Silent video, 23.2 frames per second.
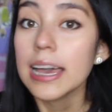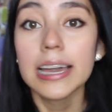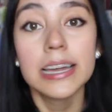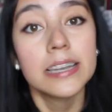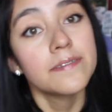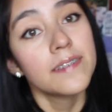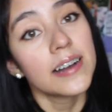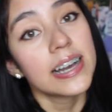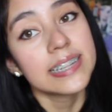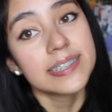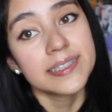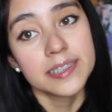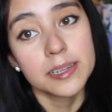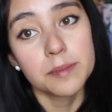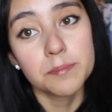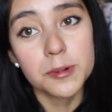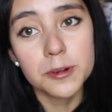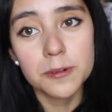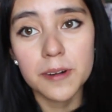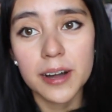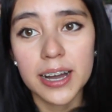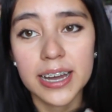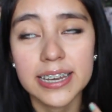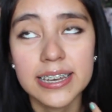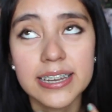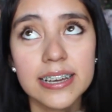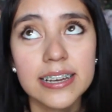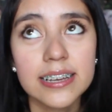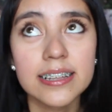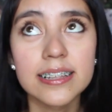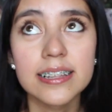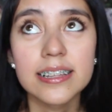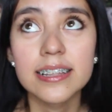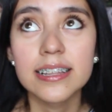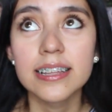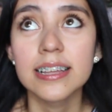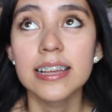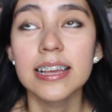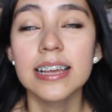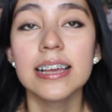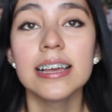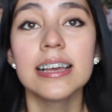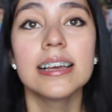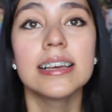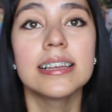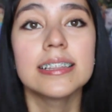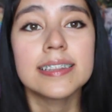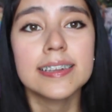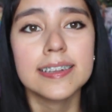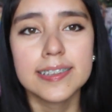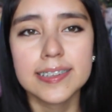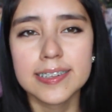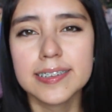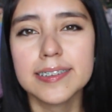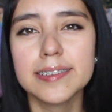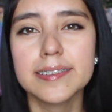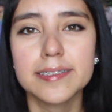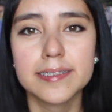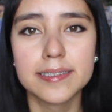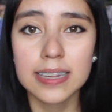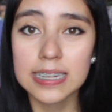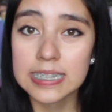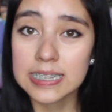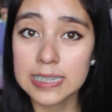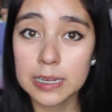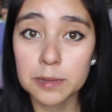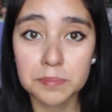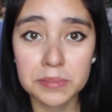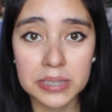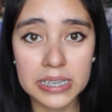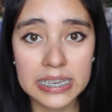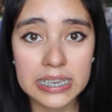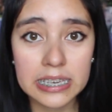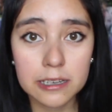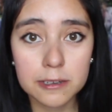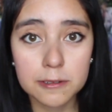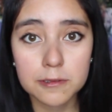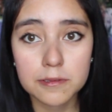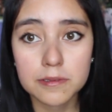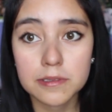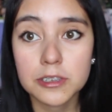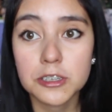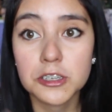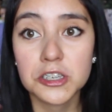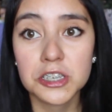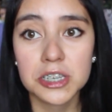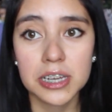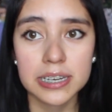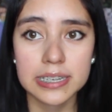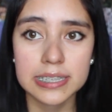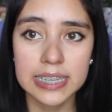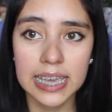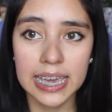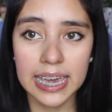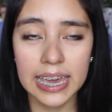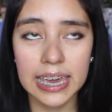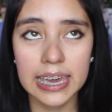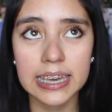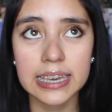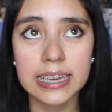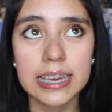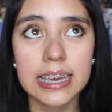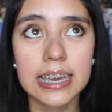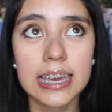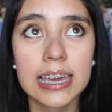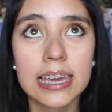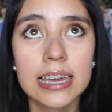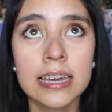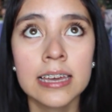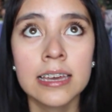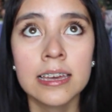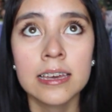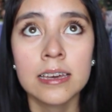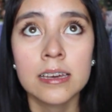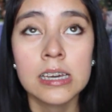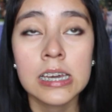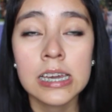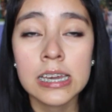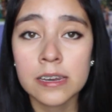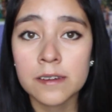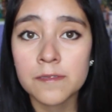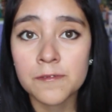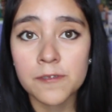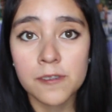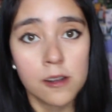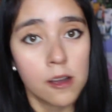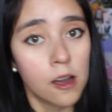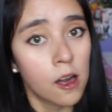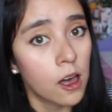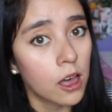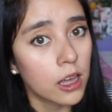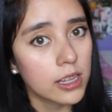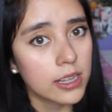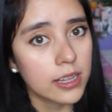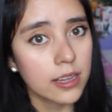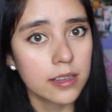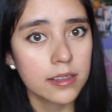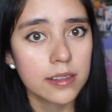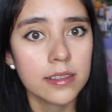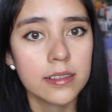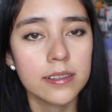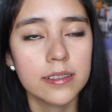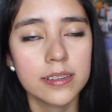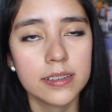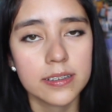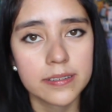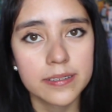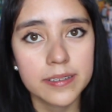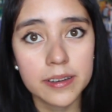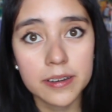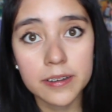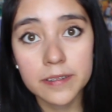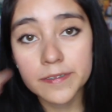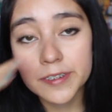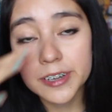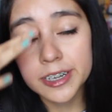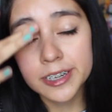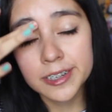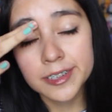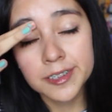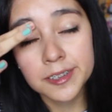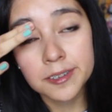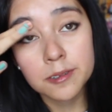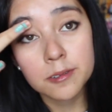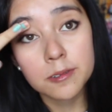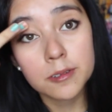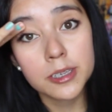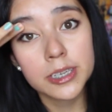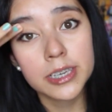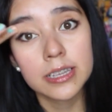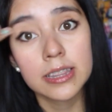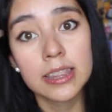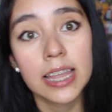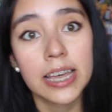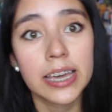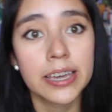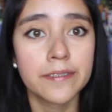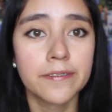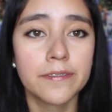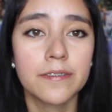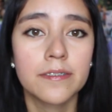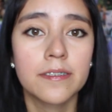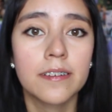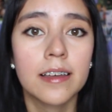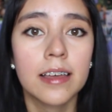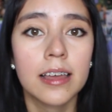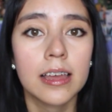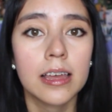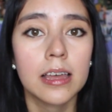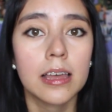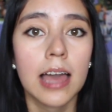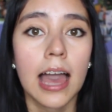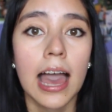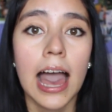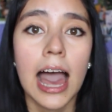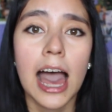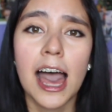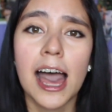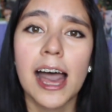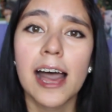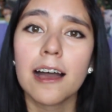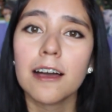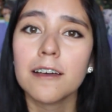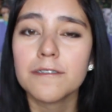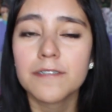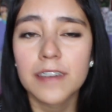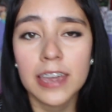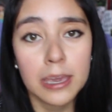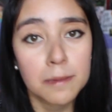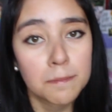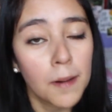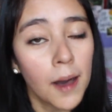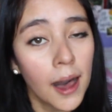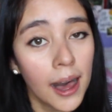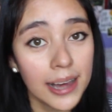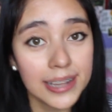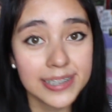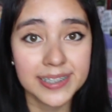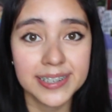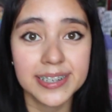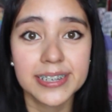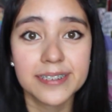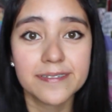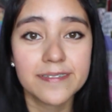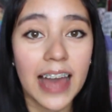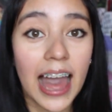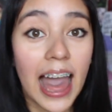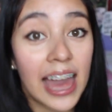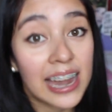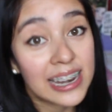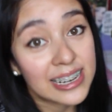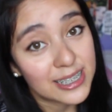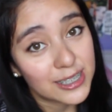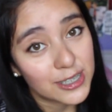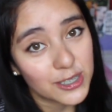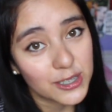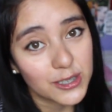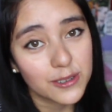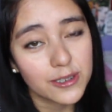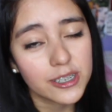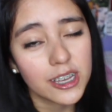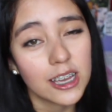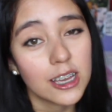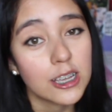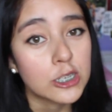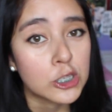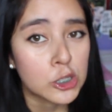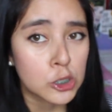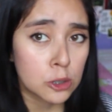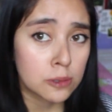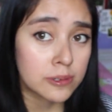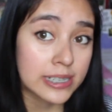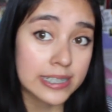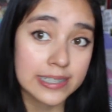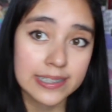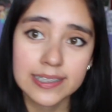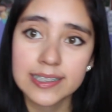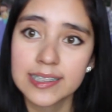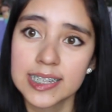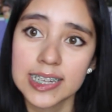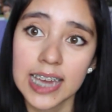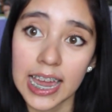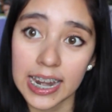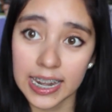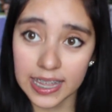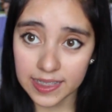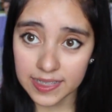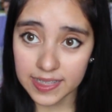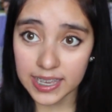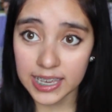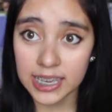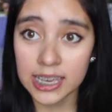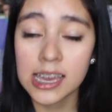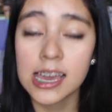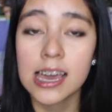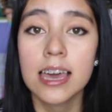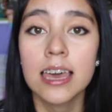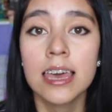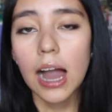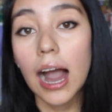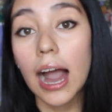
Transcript: Advice number 1. This is something you should take in for all of your school life. Have a positive attitude towards anything.